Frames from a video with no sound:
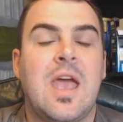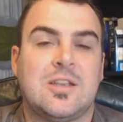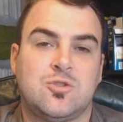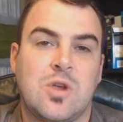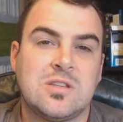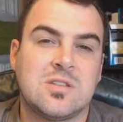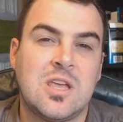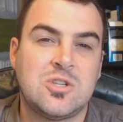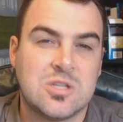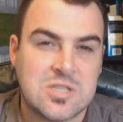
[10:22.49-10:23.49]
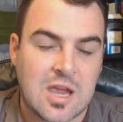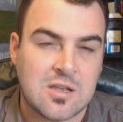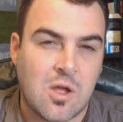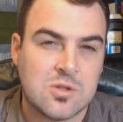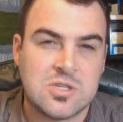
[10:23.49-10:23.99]
as translation
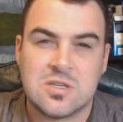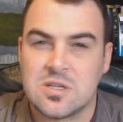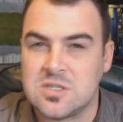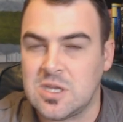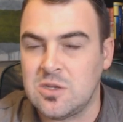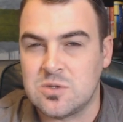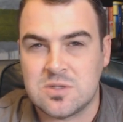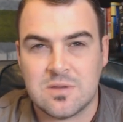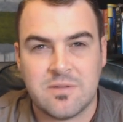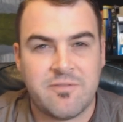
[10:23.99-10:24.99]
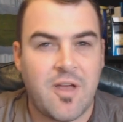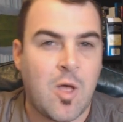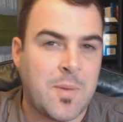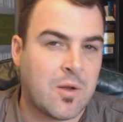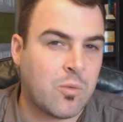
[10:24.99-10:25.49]
technology continues to
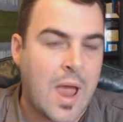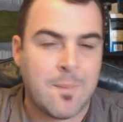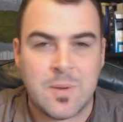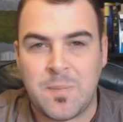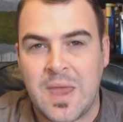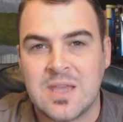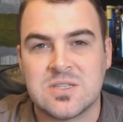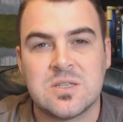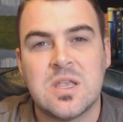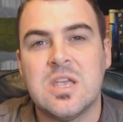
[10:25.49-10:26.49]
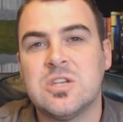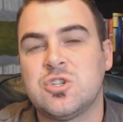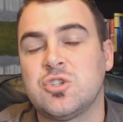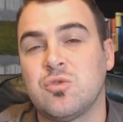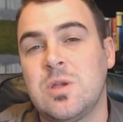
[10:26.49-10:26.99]
develop at a rapid pace, and
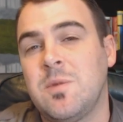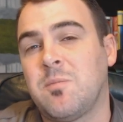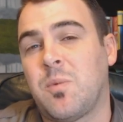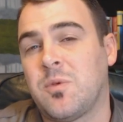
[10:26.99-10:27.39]
streaming.